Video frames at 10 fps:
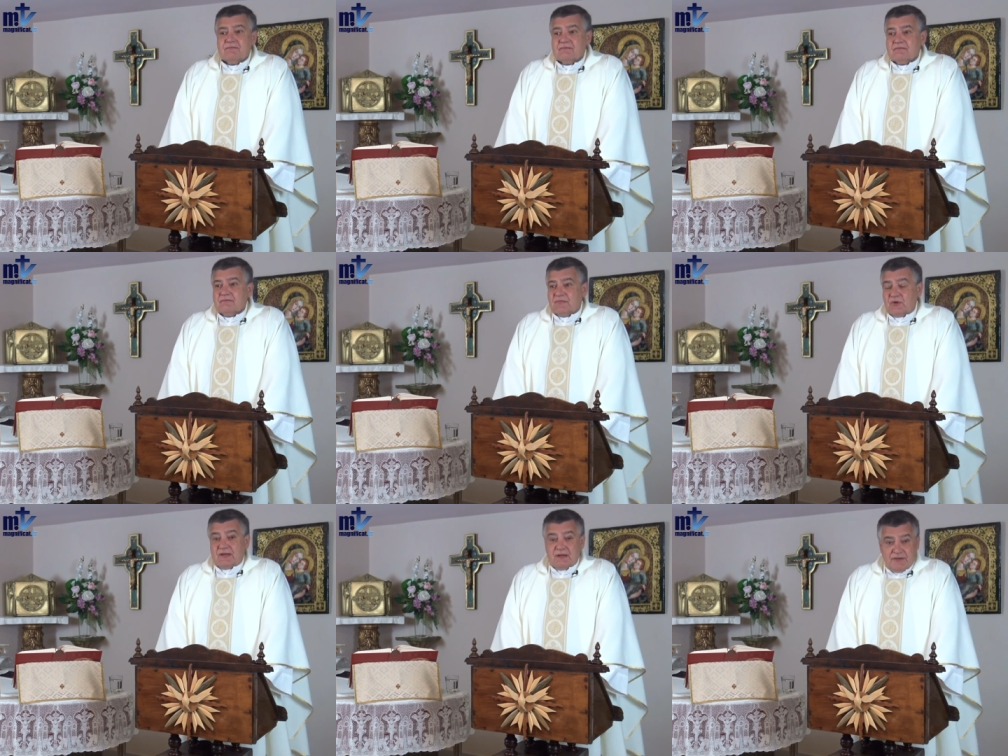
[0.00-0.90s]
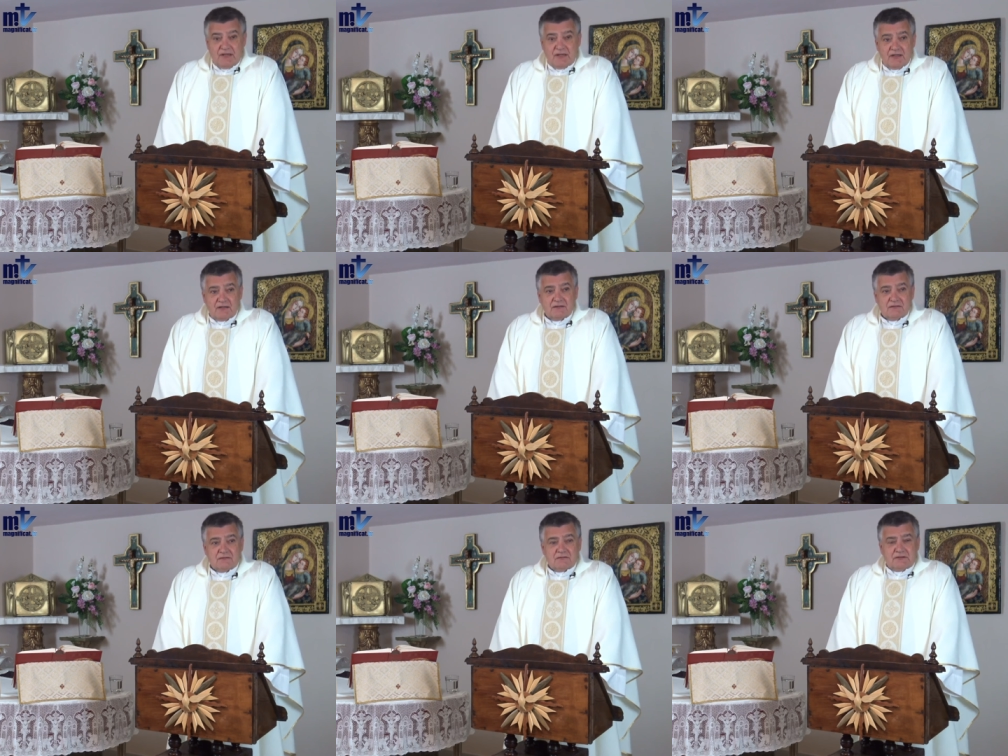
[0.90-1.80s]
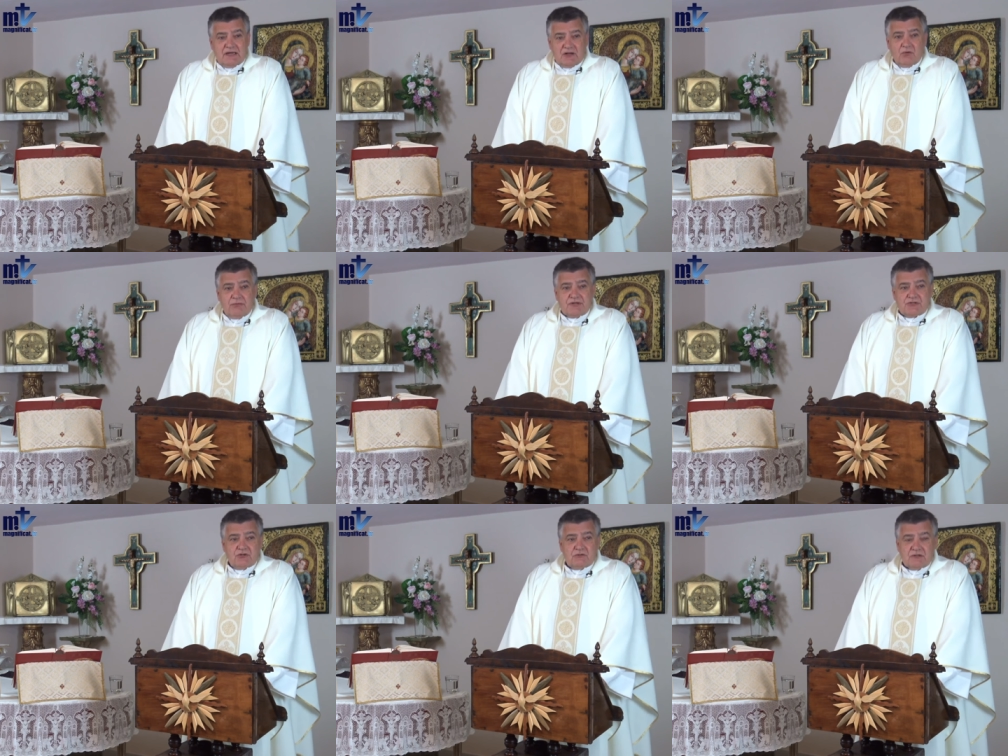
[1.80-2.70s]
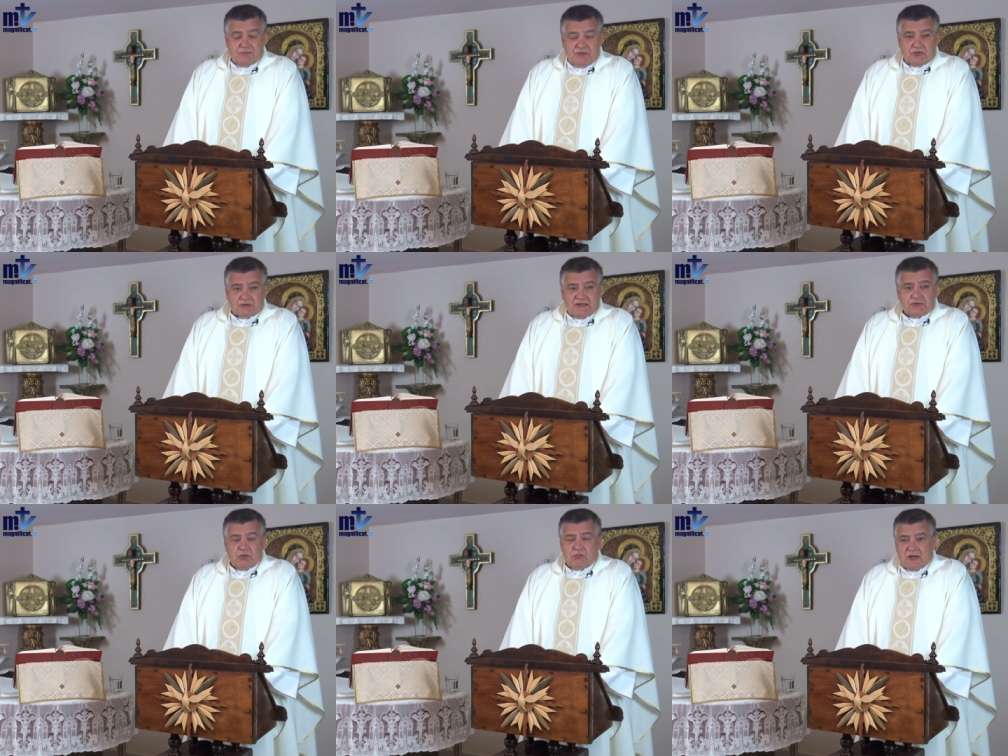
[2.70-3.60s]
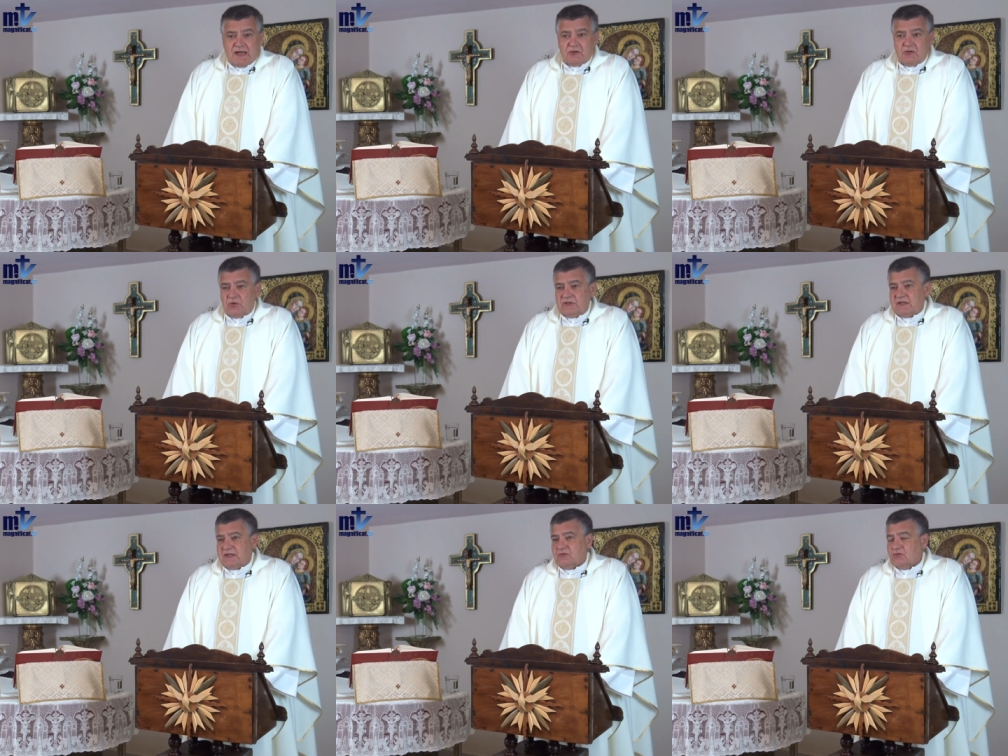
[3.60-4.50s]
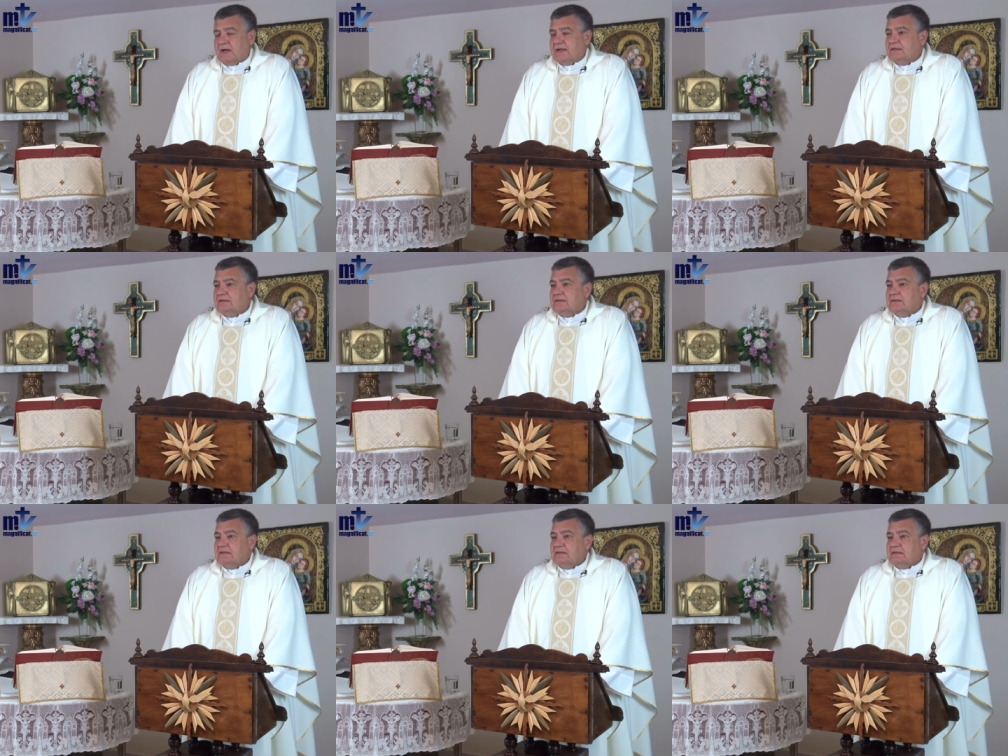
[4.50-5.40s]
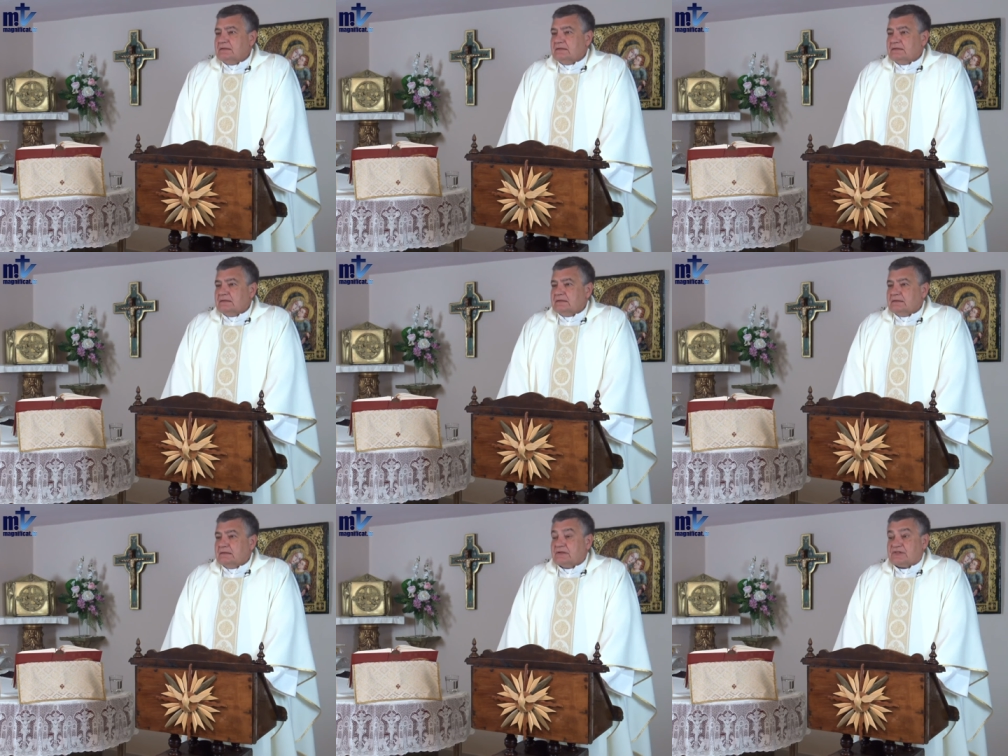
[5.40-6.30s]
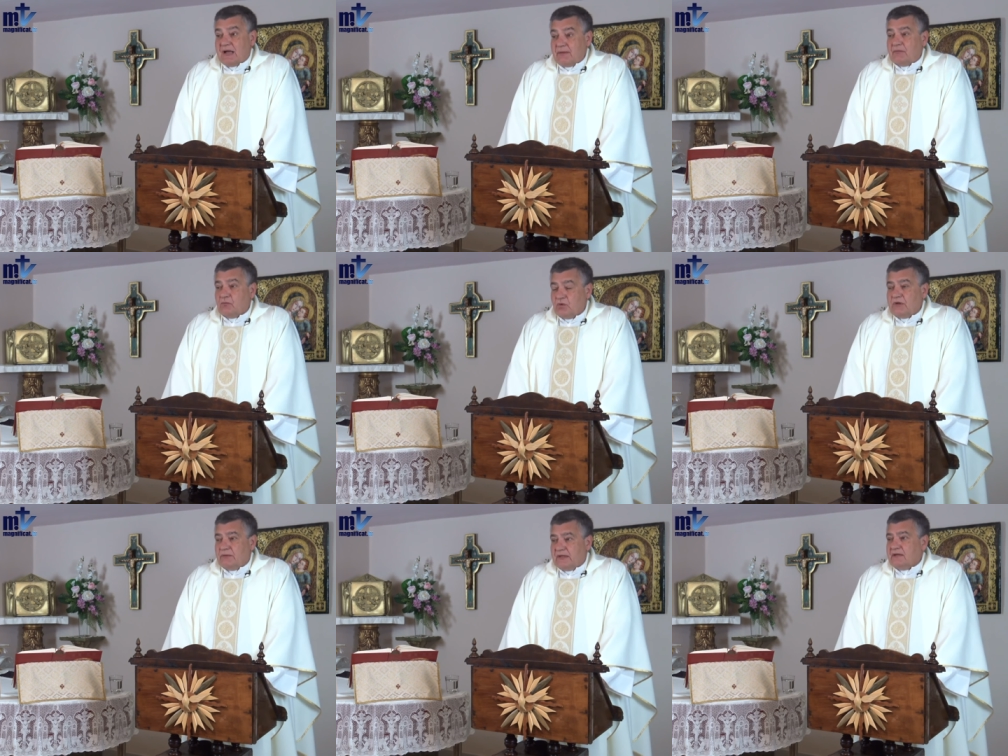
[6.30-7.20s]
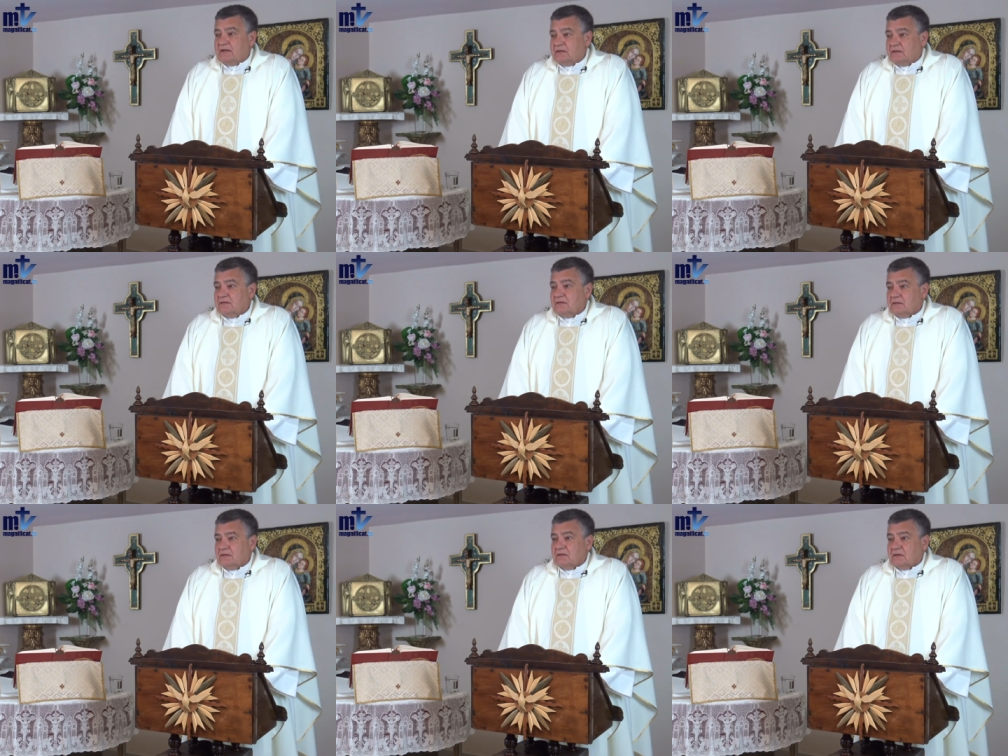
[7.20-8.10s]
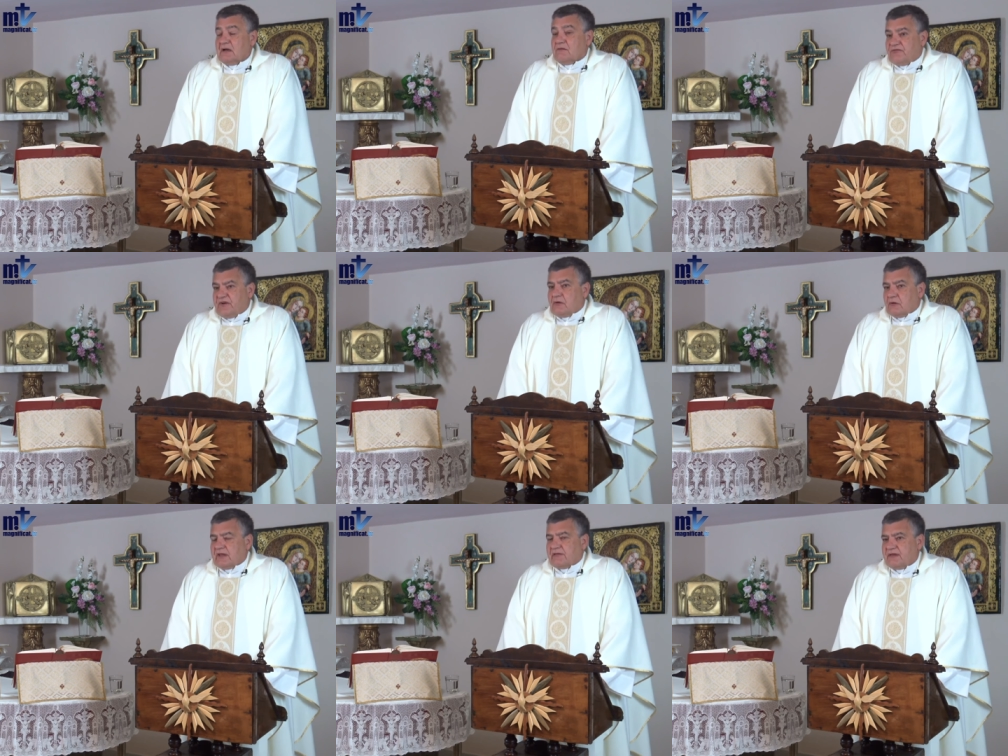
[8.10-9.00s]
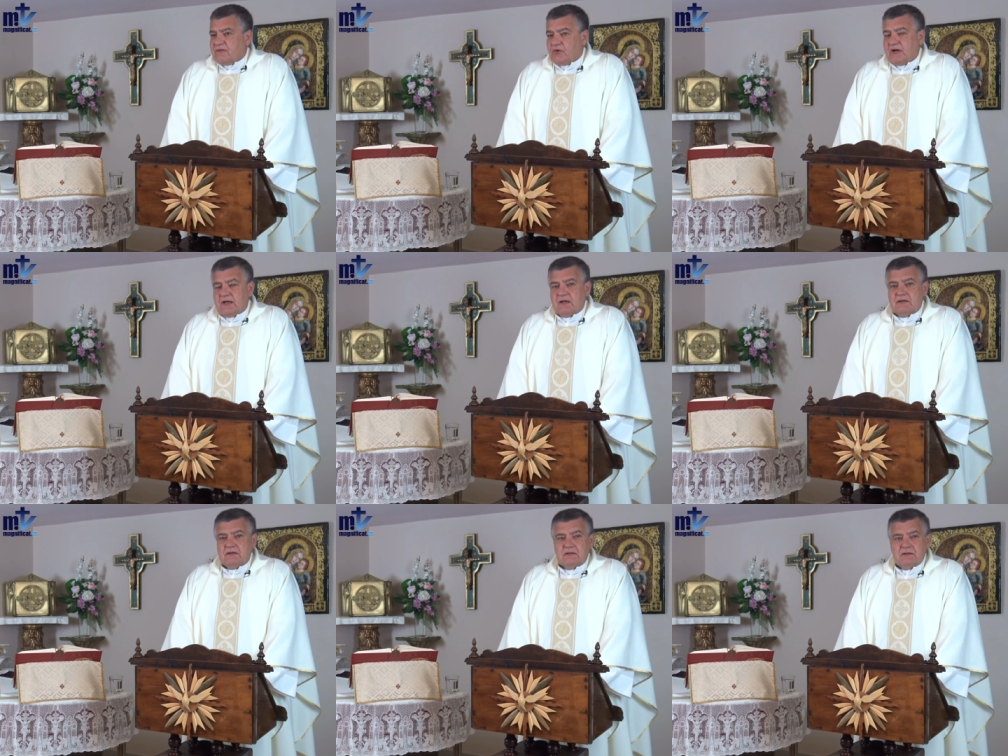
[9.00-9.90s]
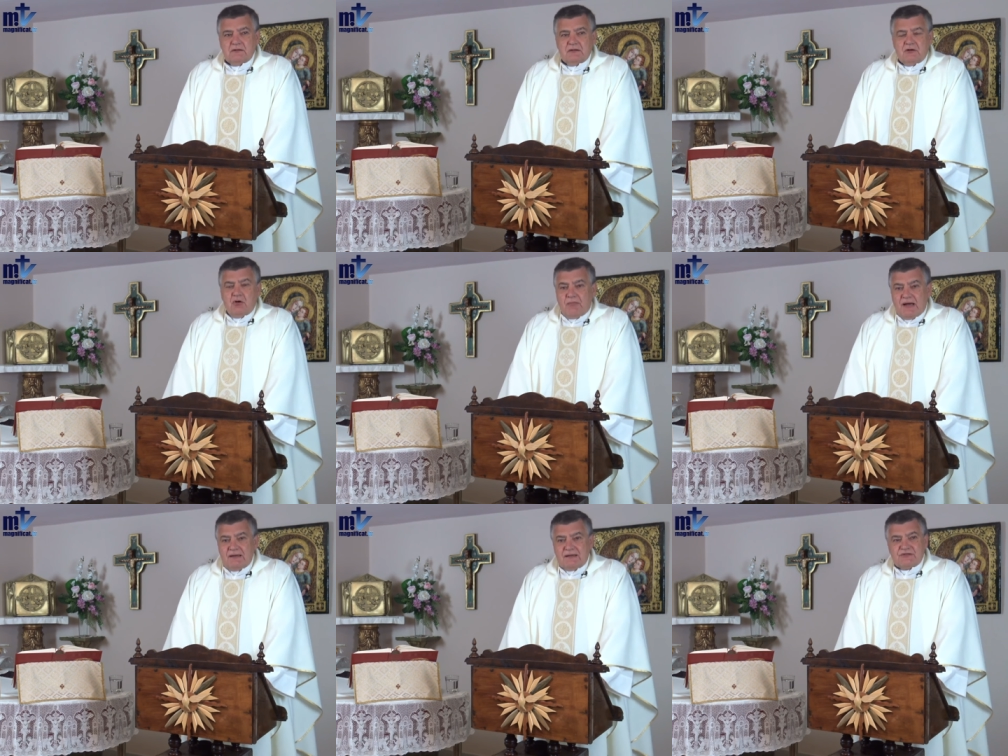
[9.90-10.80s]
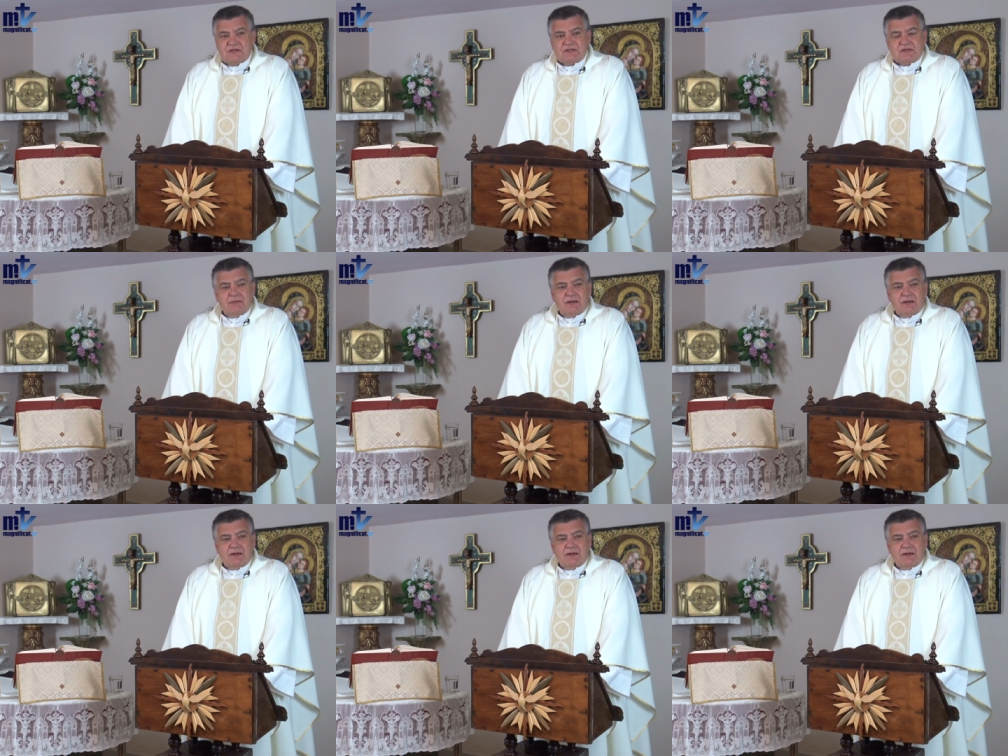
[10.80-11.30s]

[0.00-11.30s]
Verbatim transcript: But the one who comes from conversion, I repeat, moral as well as intellectual, knows very well how cold it is outside, how bad it is,